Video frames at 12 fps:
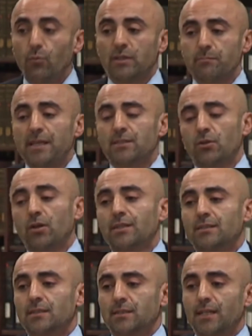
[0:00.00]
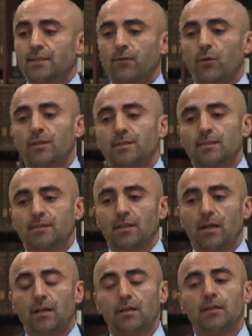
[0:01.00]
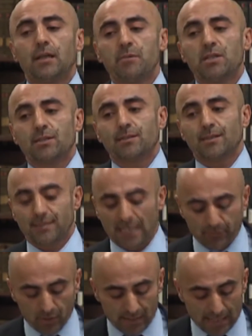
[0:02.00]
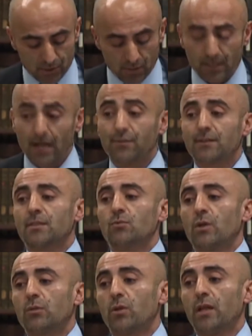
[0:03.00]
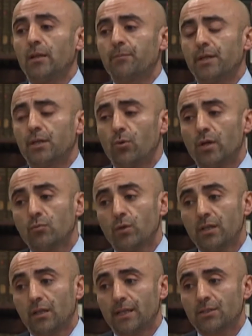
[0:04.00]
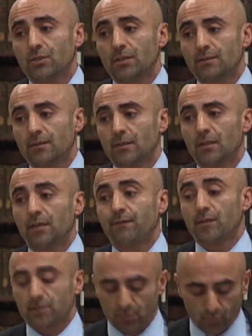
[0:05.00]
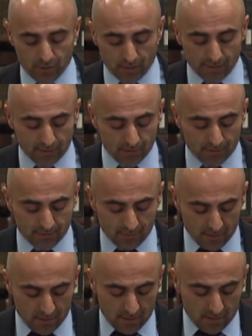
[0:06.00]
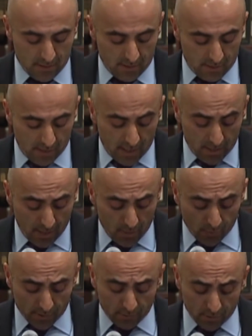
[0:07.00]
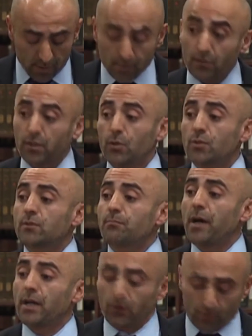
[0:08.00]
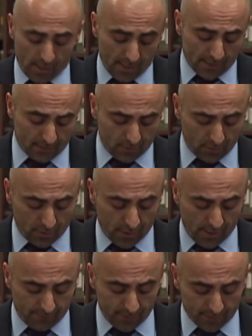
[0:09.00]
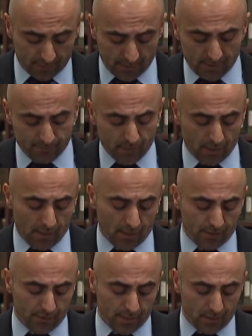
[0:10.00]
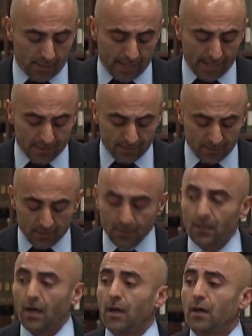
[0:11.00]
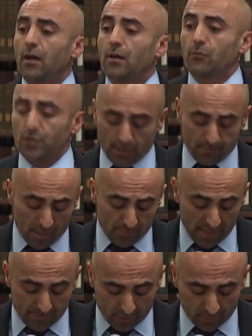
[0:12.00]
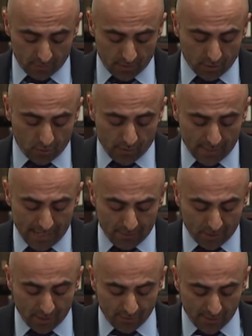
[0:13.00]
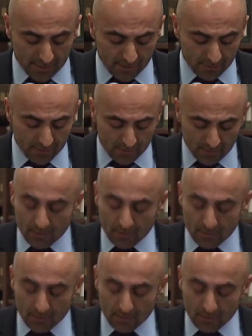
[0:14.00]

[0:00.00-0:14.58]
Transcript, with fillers: what makes Turkey successful is its uh, image as a stable nation, and this is what will help Erdogan win elections, if he is to win elections. I, I want to conclude by looking at Turkey, obviously, uh, the year ahead, uh, which I'm, I'll be happy to do in the Q and A, but I think